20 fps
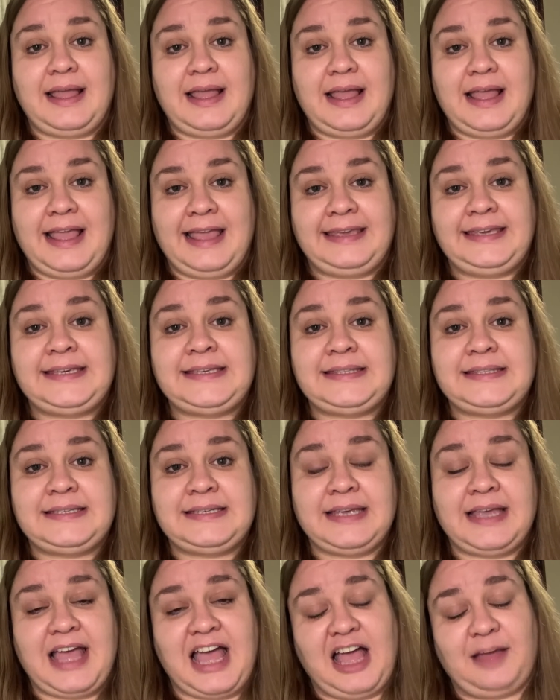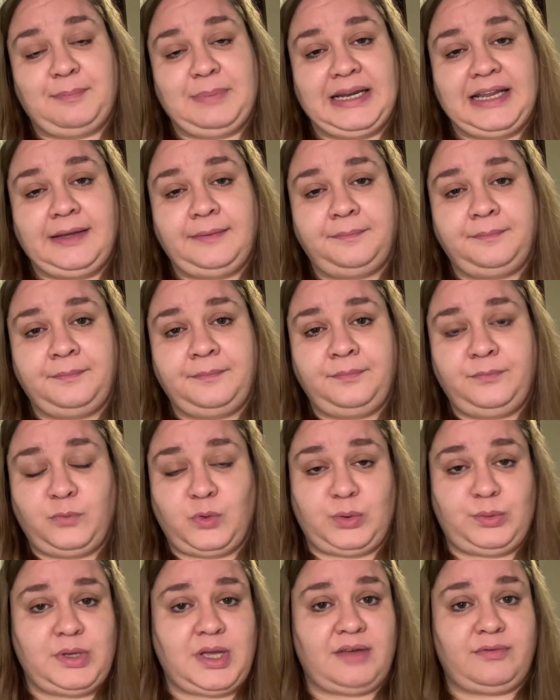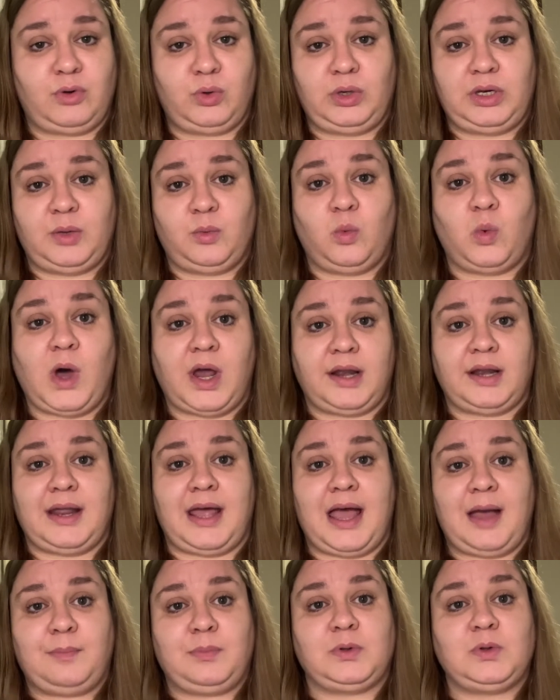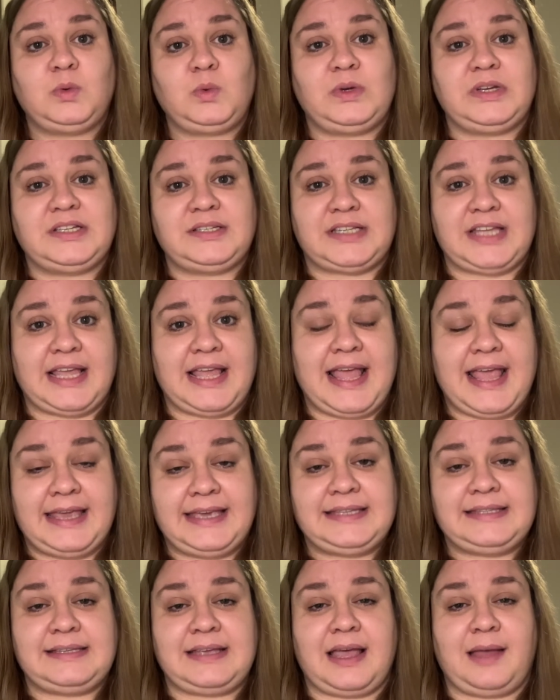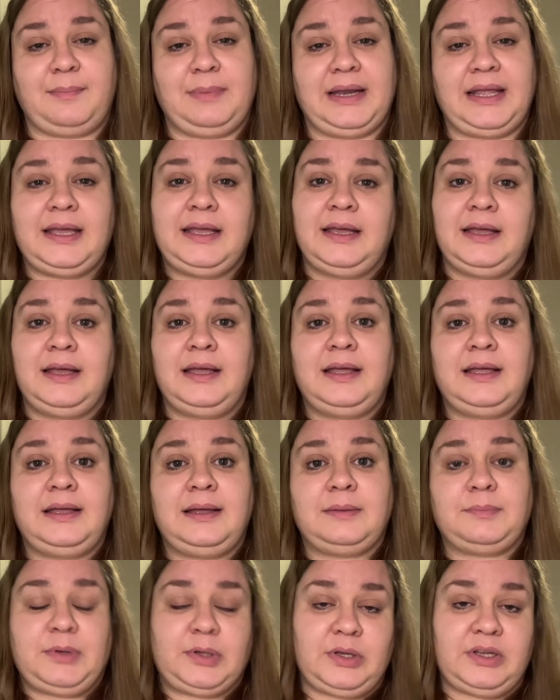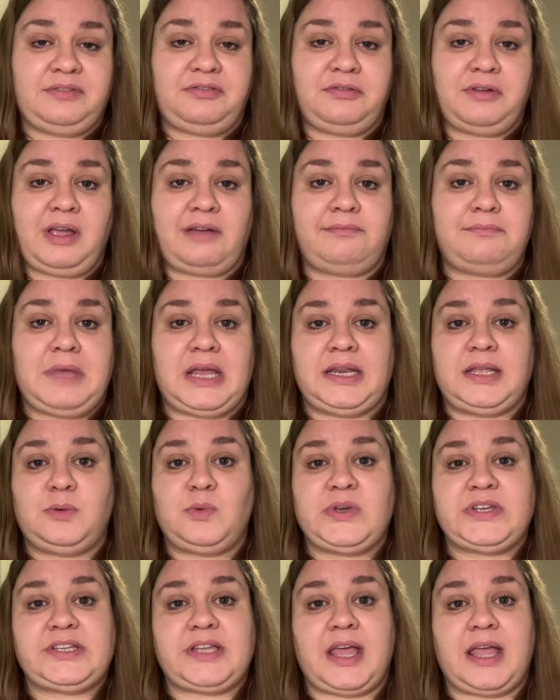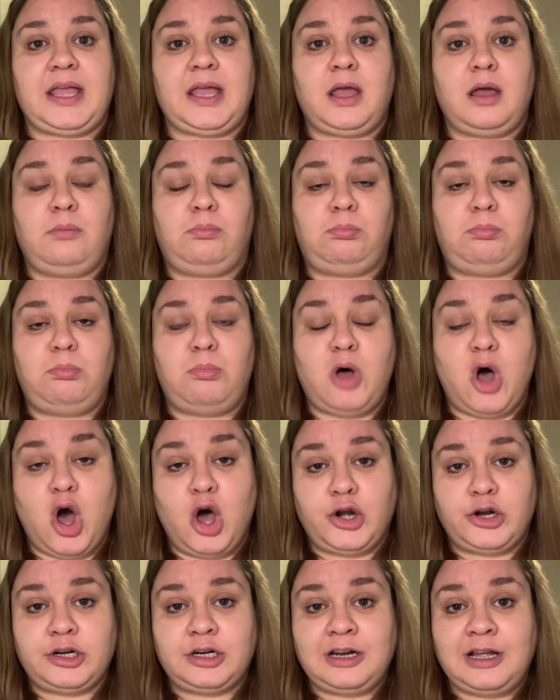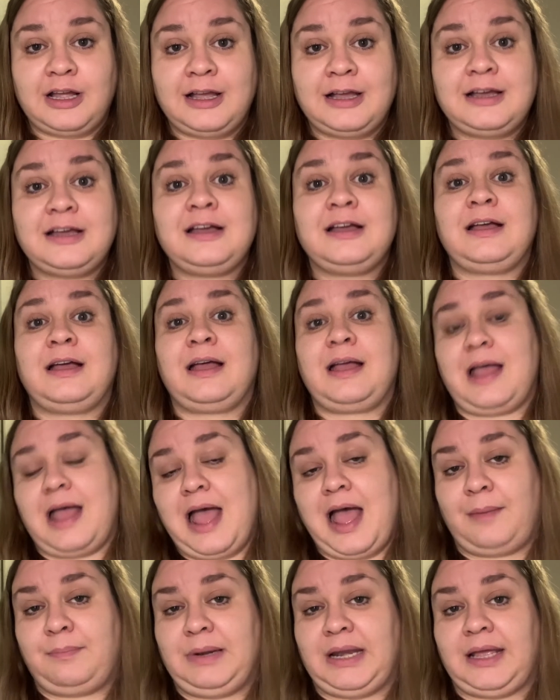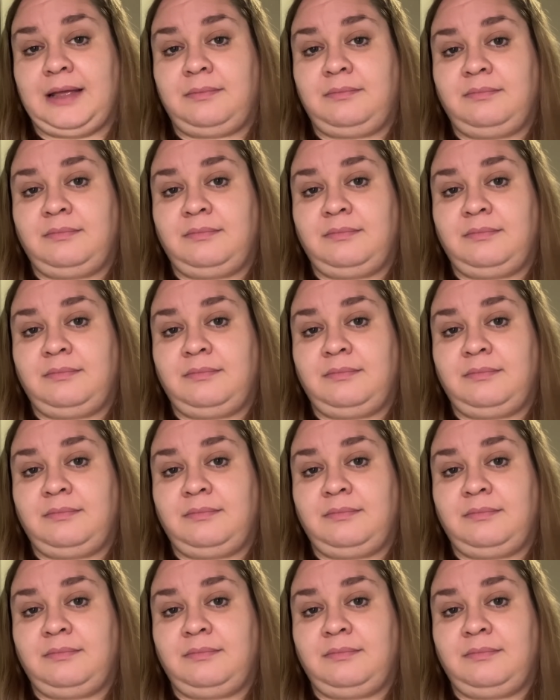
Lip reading: eitt epli. When we have only one apple, we say eitt epli. But if we have many, we say mörg epli.